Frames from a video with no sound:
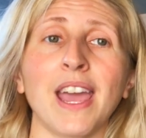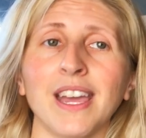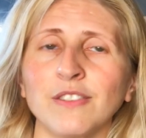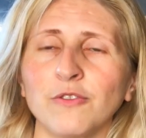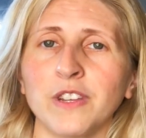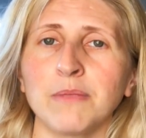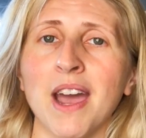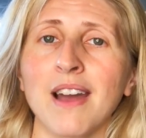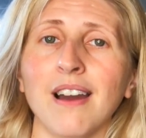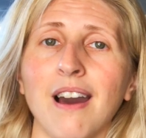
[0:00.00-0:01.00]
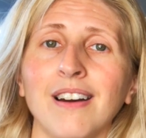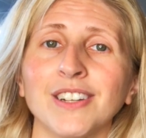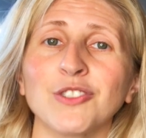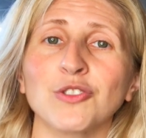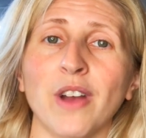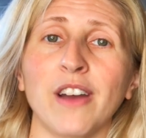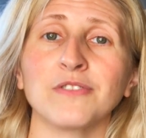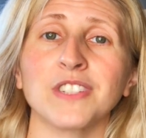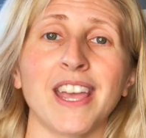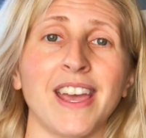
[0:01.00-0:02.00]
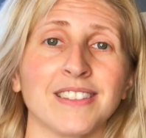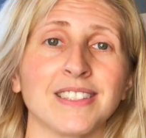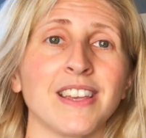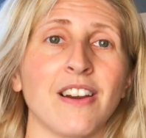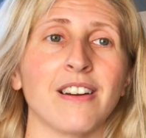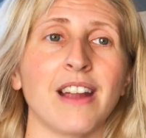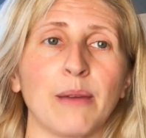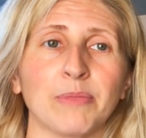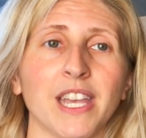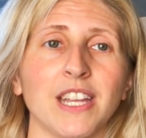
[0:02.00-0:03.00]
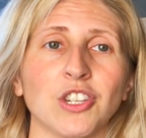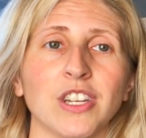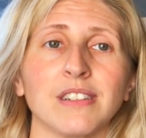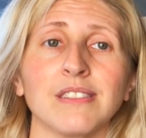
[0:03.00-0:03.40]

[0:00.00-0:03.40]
and feedback on your draft SCR application.